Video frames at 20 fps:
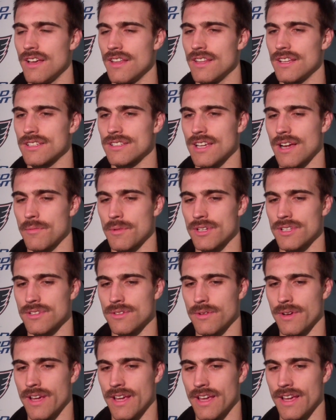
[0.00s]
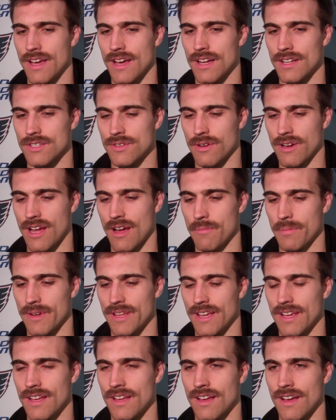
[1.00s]
this summer to a uh, to a
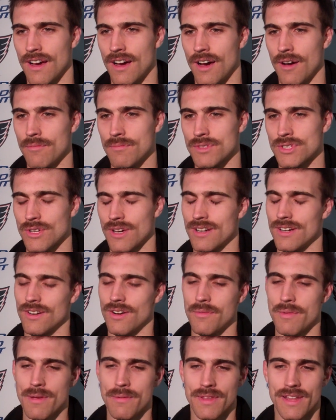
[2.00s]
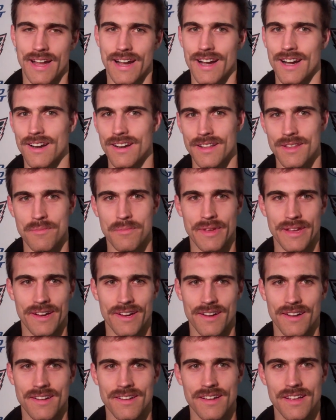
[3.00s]
company. Um, so I don't know, maybe the hair and the
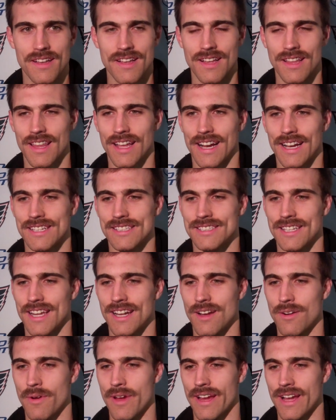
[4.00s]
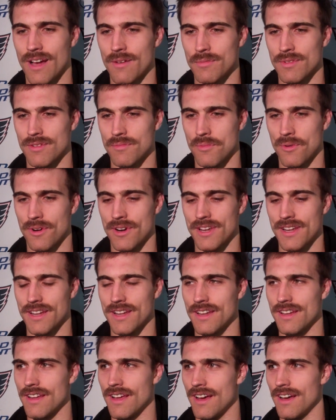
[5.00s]
beard. Like I said, I wake up in the morning
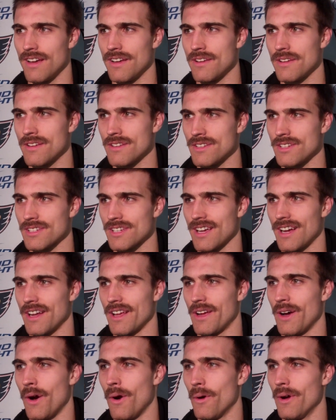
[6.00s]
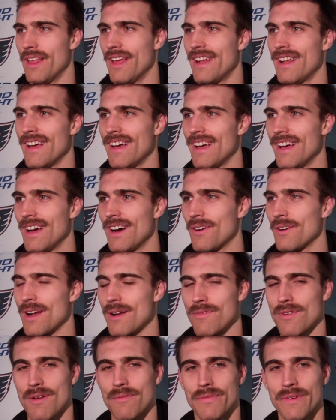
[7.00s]
and uh, just kind of go with
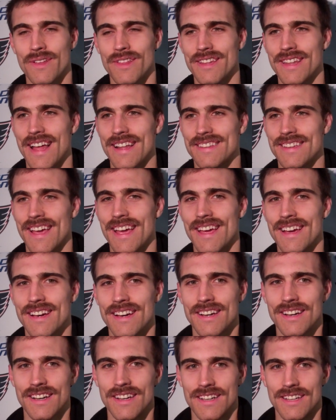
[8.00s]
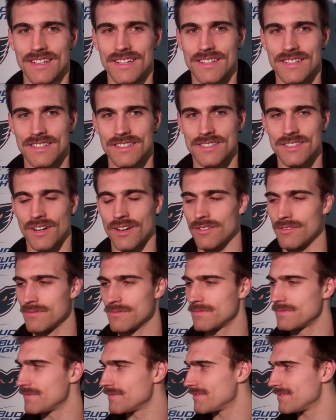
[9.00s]
whatever I'm feeling that day. We'll so. see
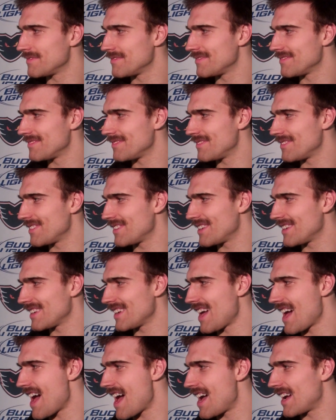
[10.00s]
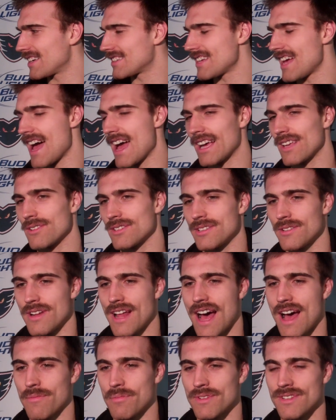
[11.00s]
what happens December one. Yeah, exactly. We'll see what
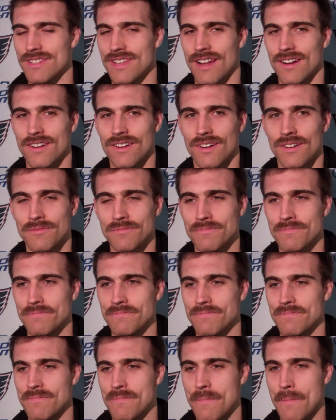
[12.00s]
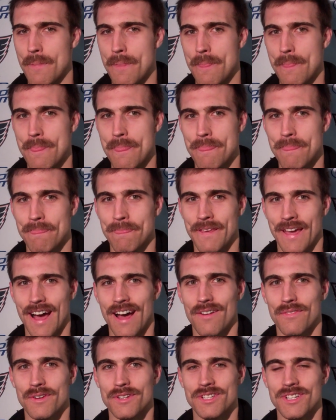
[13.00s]
happens. I don't know. Stay tuned.
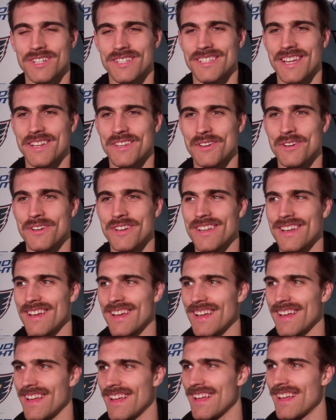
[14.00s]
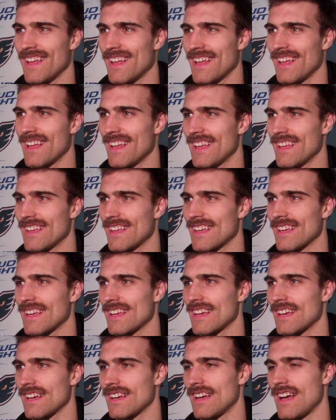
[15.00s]
Yeah, for sure. Stay was tuned. that Locks of Love you did with your
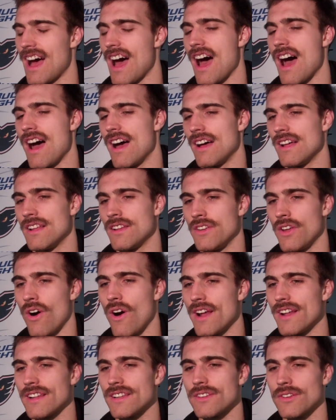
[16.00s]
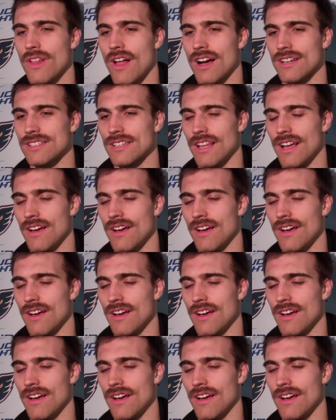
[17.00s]
hair? Uh, no, I didn't do Locks of